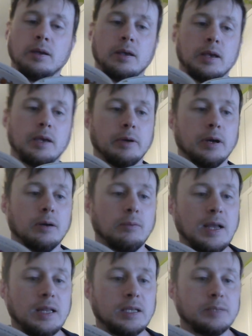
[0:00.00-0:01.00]
Here we are.
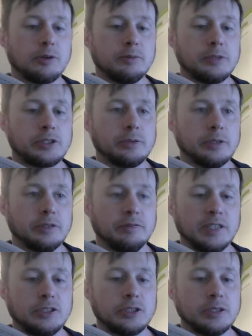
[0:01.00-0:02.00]
Well, I promised you an
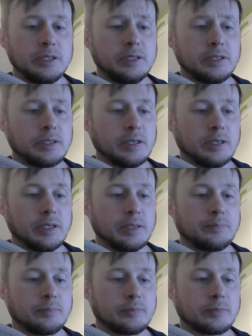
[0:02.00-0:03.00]
adventure, didn't I?
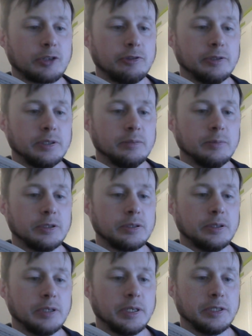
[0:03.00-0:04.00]
Grinned Mr.
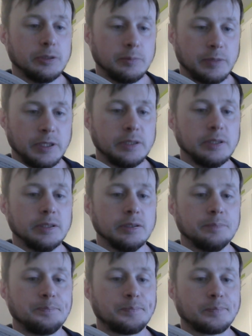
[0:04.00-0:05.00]
Daydream. He did.
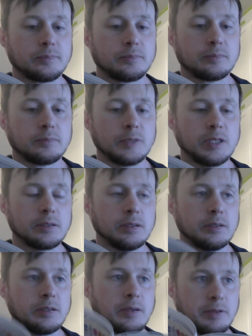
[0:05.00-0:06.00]
That's
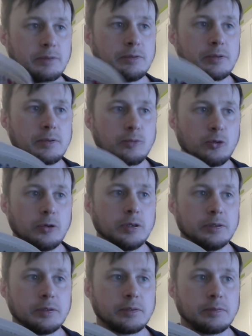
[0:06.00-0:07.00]
nice. I mean, there's quite
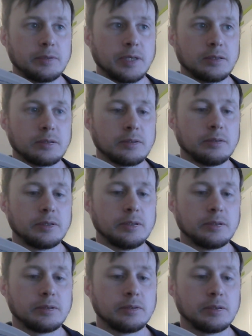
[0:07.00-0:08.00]
nice text
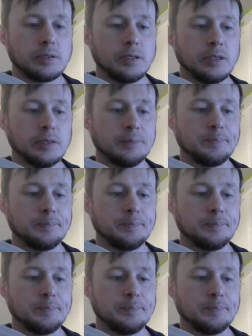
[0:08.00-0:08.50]
consistency here.